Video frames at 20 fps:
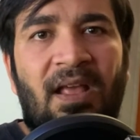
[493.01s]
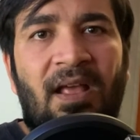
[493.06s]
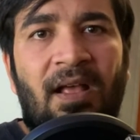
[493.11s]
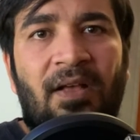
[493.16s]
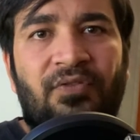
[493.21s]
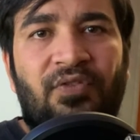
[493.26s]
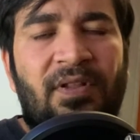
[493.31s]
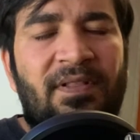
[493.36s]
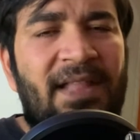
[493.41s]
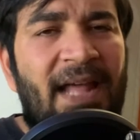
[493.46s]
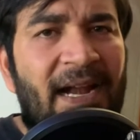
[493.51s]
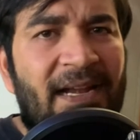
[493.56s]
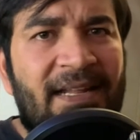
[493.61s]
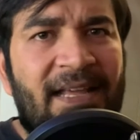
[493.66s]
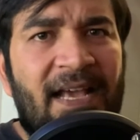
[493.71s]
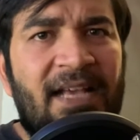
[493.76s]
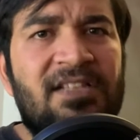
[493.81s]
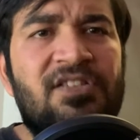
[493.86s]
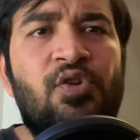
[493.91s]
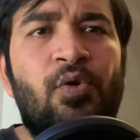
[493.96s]
So in that
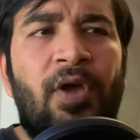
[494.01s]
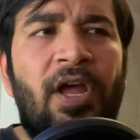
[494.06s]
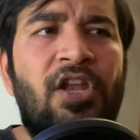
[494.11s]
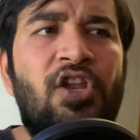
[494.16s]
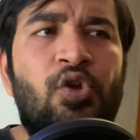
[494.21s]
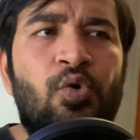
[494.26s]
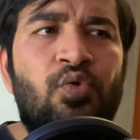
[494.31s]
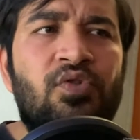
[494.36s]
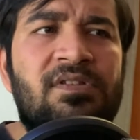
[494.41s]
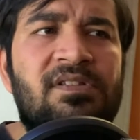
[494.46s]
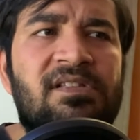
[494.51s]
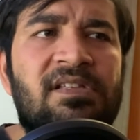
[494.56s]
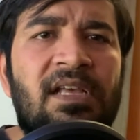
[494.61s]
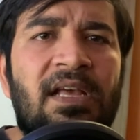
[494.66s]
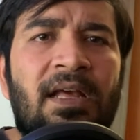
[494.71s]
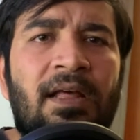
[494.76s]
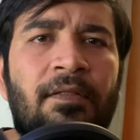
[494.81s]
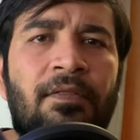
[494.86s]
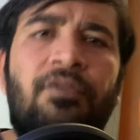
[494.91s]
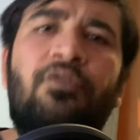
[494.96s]
case, you can use
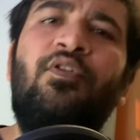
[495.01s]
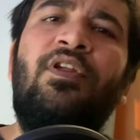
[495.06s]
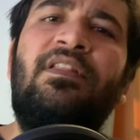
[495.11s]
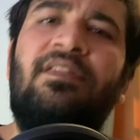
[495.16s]
three